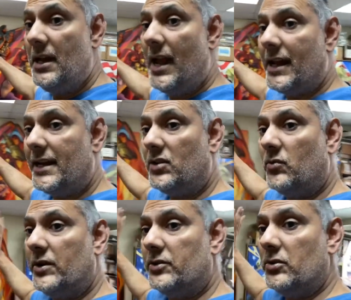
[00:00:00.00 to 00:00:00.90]
And
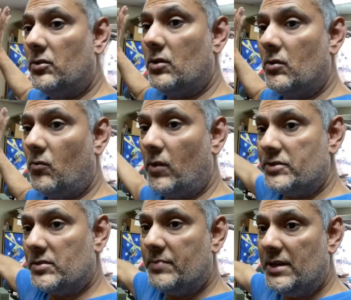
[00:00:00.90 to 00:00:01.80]
anyone who wants
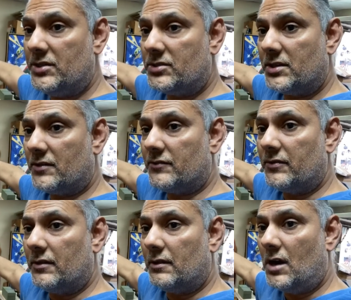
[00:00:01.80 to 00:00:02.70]
a piece of
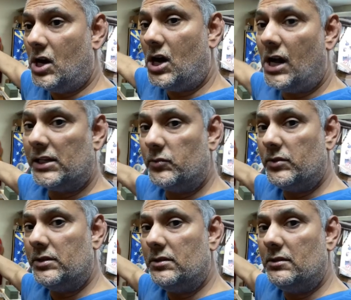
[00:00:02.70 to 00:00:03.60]

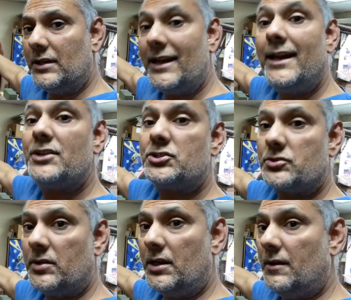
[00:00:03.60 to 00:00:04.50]
Hollywood history